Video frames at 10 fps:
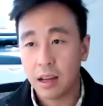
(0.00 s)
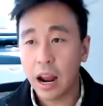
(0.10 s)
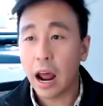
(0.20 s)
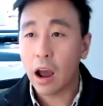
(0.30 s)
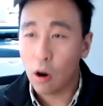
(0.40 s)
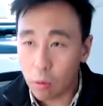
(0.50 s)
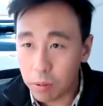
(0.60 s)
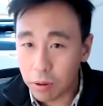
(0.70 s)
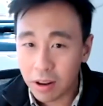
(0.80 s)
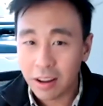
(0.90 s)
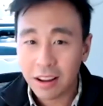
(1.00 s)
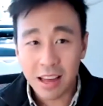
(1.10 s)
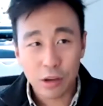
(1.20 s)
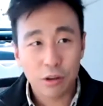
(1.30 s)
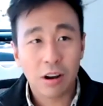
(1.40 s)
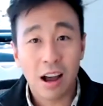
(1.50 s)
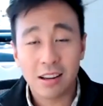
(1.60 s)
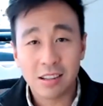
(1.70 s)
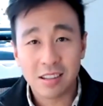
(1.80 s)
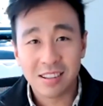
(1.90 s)
And I hope that you
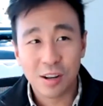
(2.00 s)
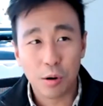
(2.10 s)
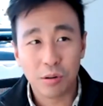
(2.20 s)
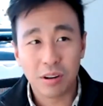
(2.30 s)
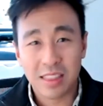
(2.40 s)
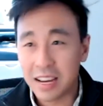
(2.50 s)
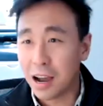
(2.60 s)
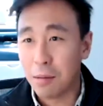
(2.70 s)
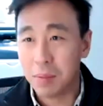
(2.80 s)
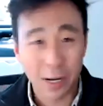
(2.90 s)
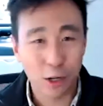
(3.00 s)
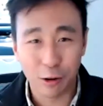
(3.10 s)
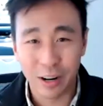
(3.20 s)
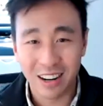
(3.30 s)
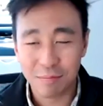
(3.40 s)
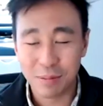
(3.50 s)
guys don't think I'm lecturing,